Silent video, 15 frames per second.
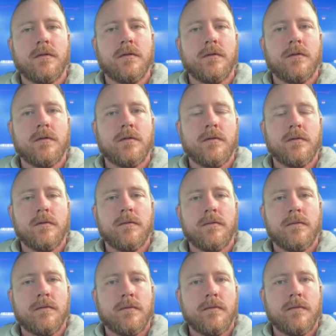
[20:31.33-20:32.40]

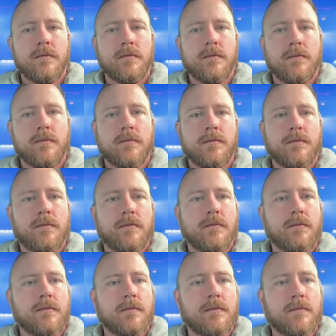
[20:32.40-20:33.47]

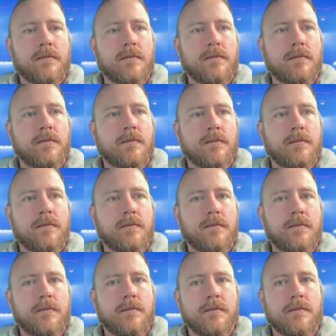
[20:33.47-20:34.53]

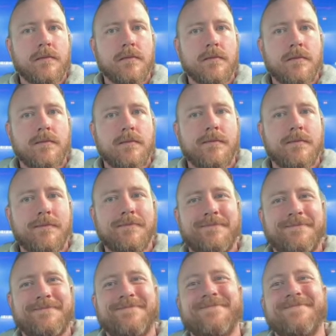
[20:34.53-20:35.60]

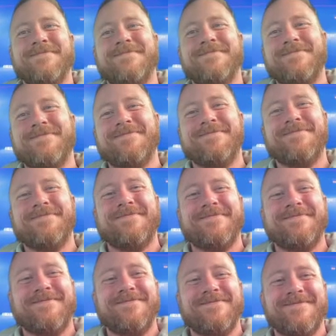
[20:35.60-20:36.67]

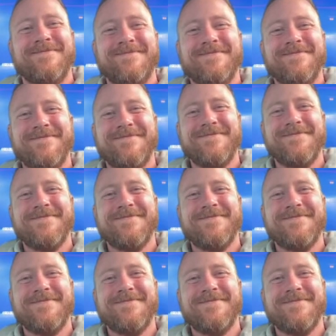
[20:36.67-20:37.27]
The person shown says nothing.